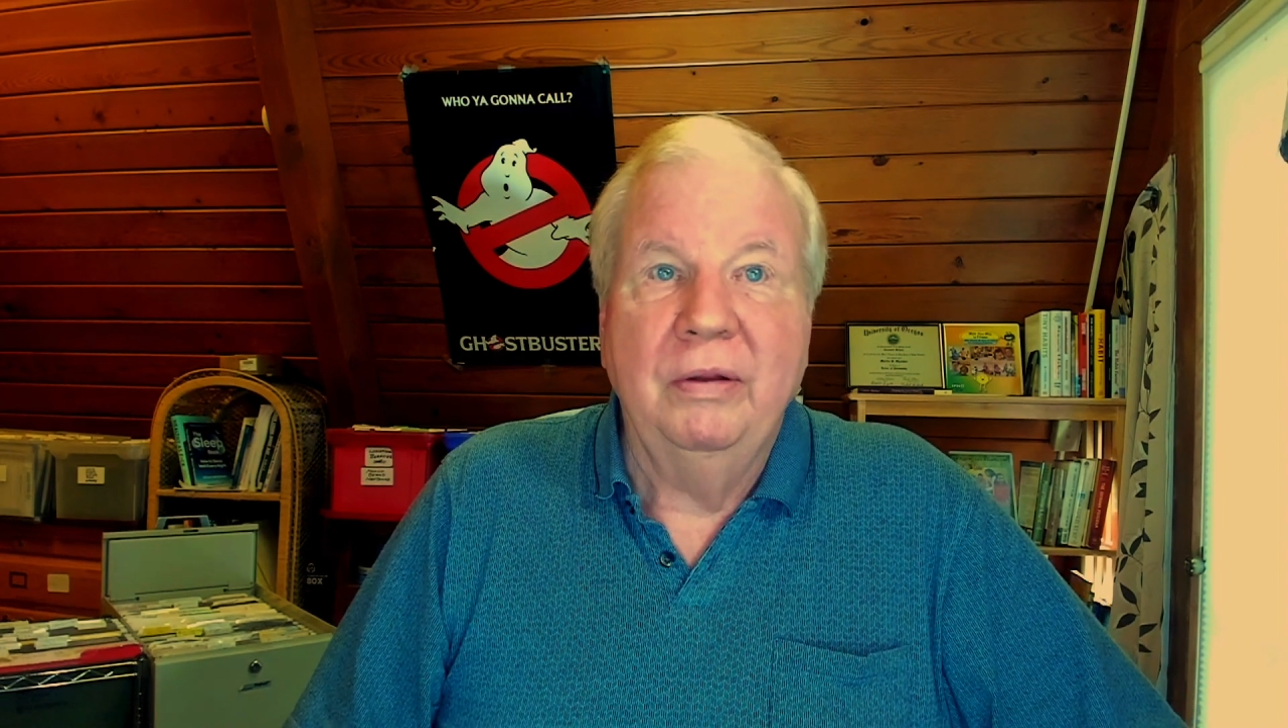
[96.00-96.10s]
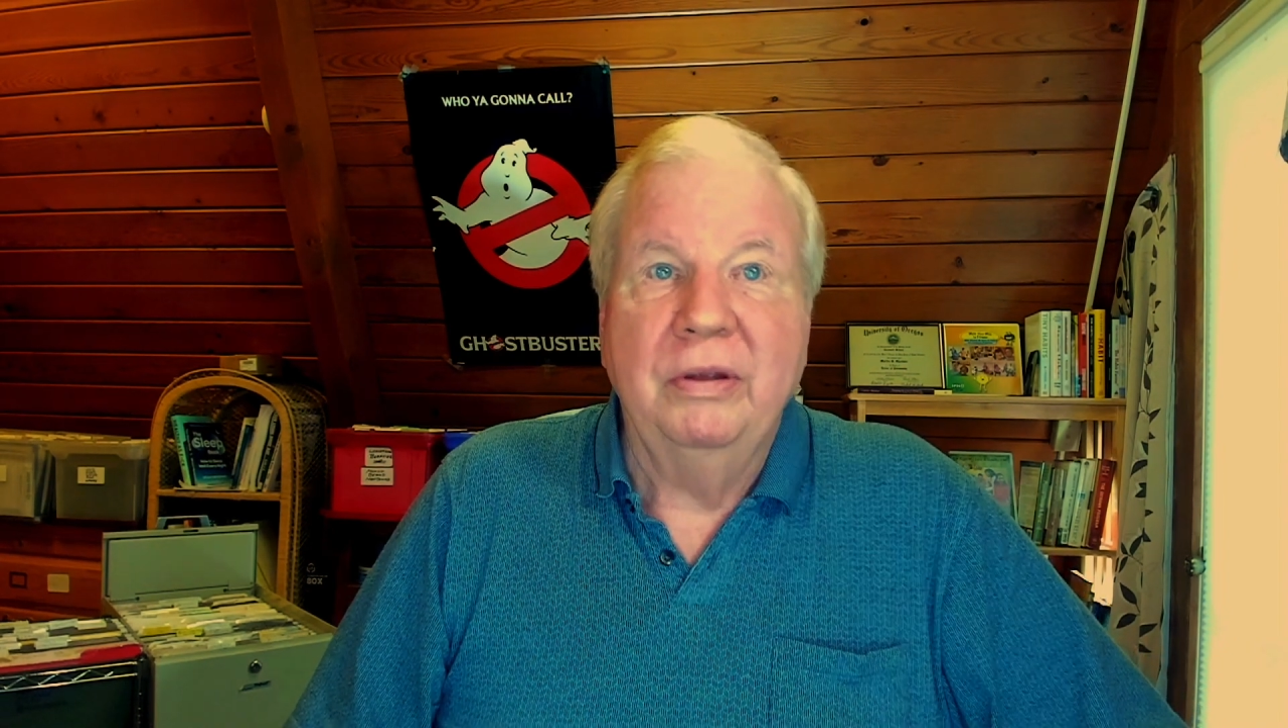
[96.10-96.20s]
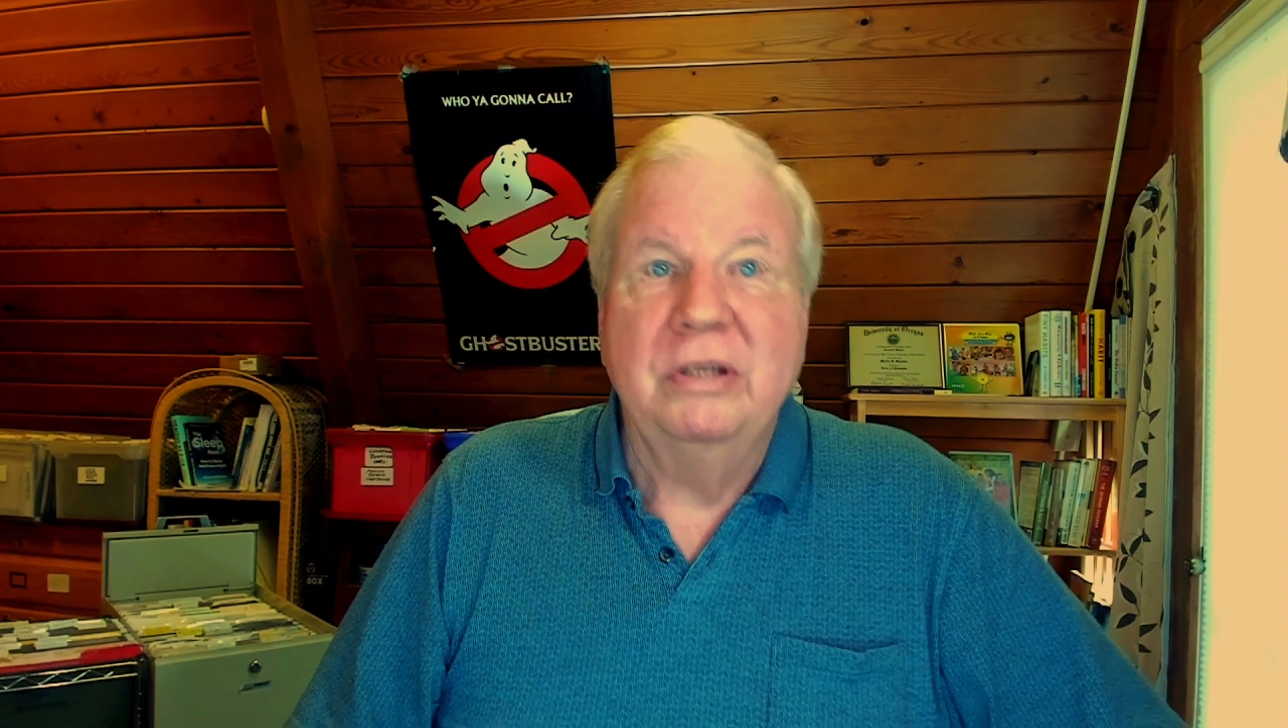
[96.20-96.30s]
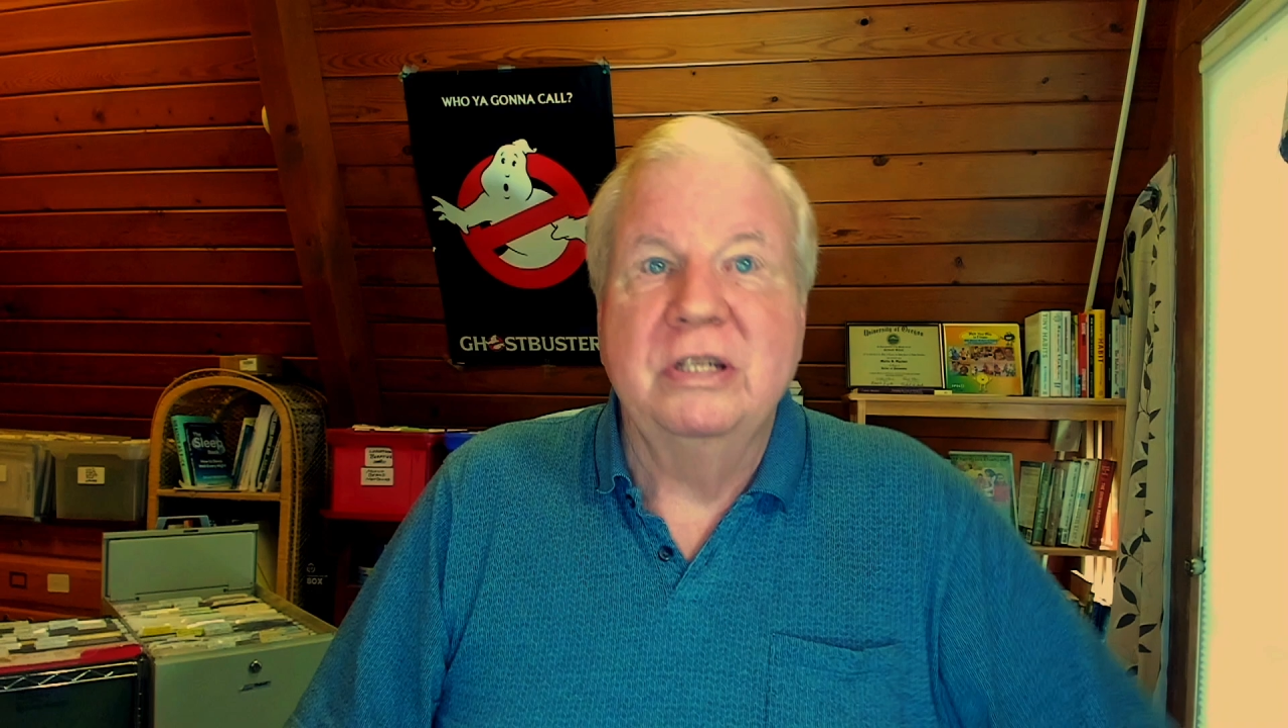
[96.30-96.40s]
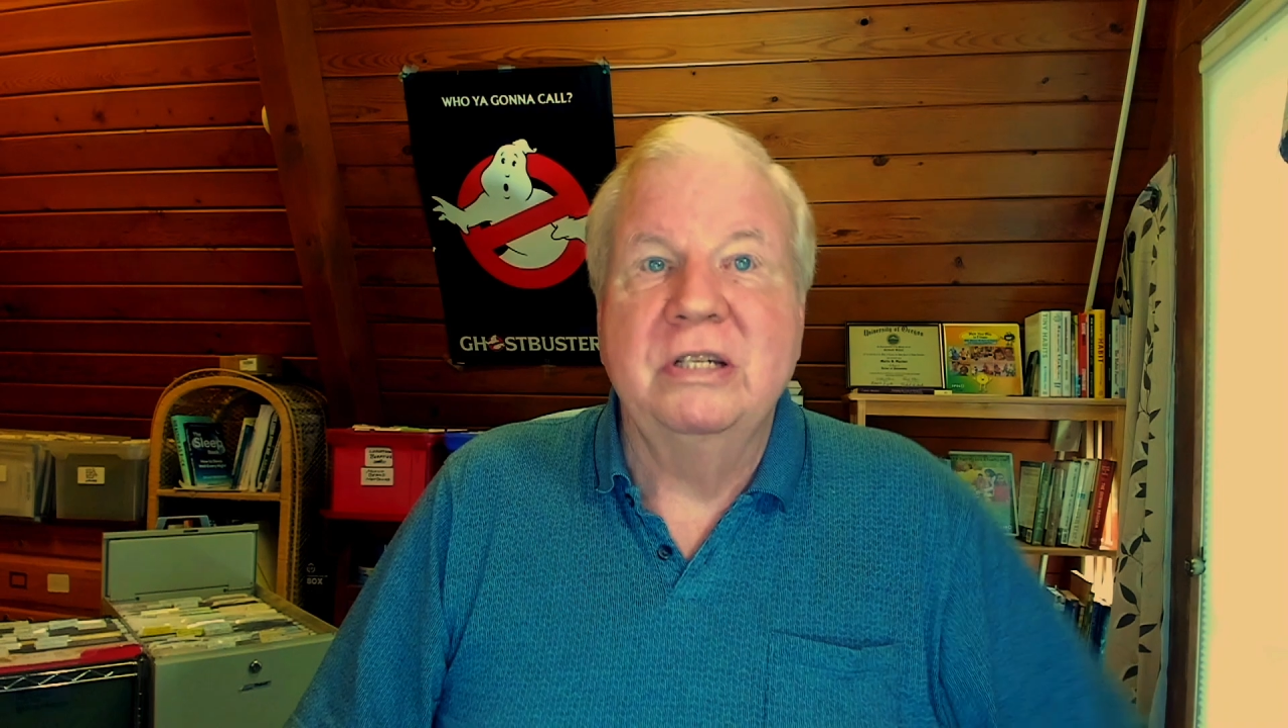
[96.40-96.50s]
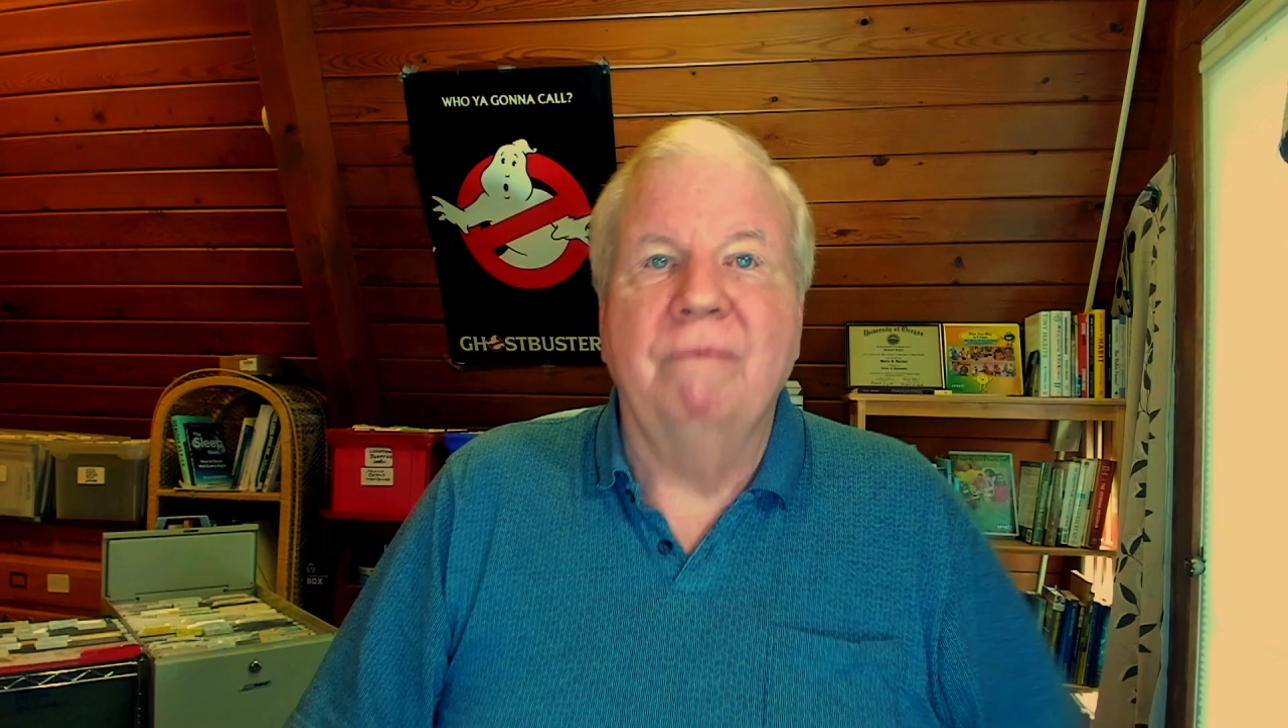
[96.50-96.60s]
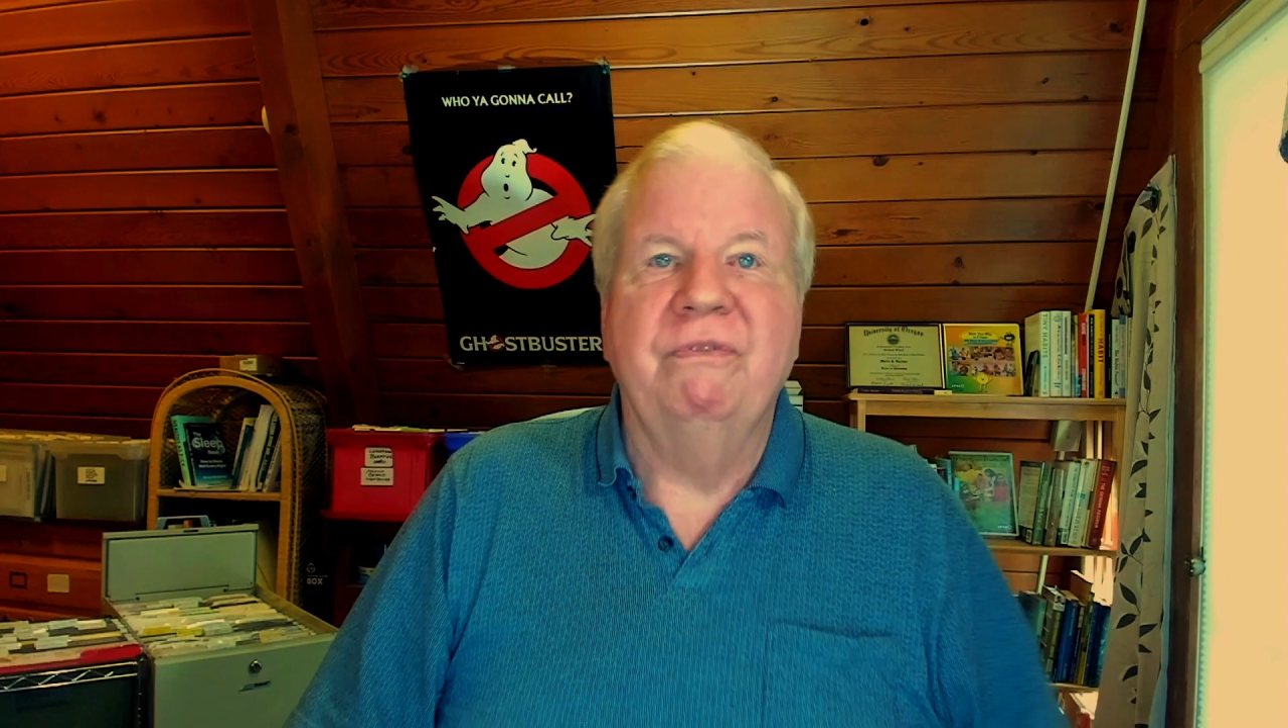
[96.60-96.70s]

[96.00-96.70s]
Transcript: Step